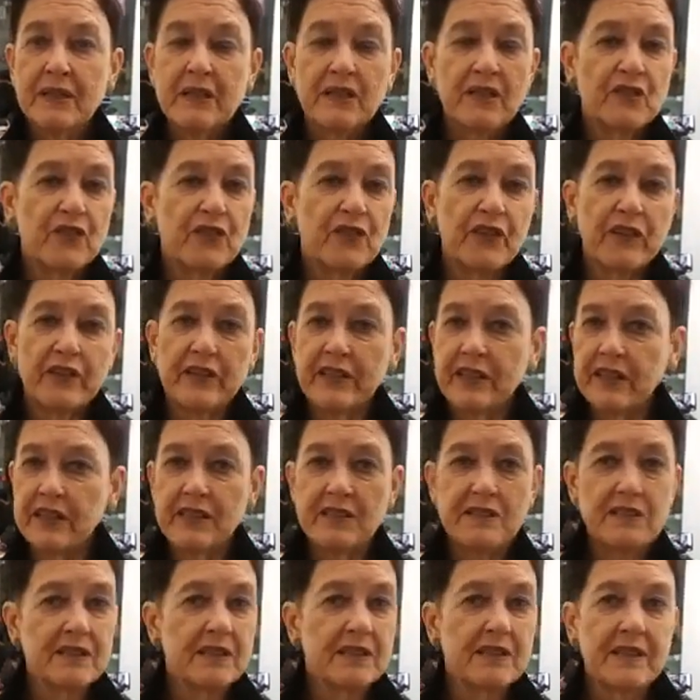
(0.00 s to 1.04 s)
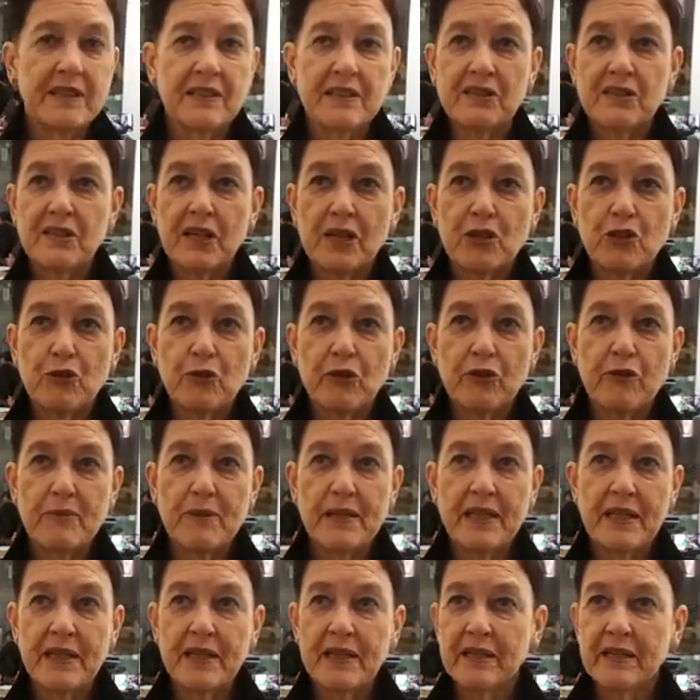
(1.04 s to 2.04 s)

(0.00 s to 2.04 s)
It's very easy to get in touch with me,